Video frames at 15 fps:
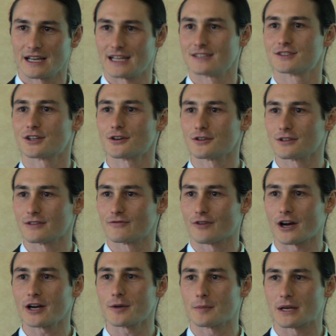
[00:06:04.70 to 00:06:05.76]
internal
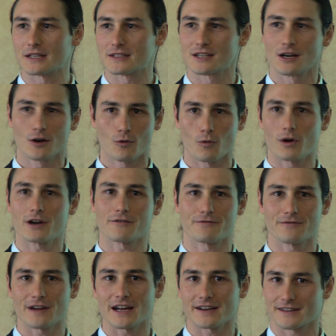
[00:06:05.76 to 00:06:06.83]
environment what
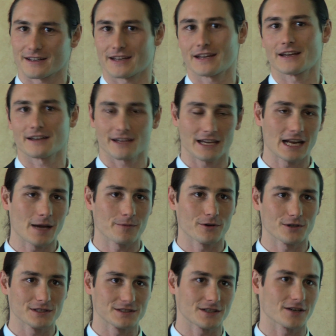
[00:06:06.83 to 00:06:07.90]
effect the
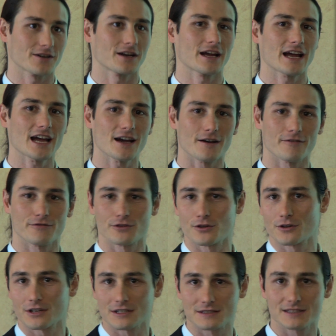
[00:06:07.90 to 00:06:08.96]
cannabinoids are going to have. You
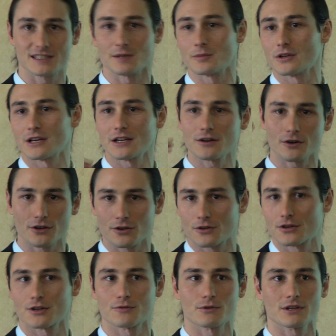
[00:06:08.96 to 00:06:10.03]
could stimulate or you
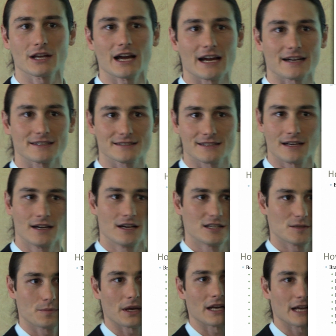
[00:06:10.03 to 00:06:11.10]
could relax,
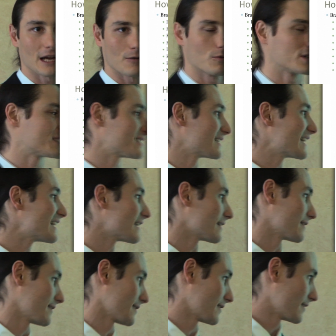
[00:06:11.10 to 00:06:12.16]
depending on what's needed.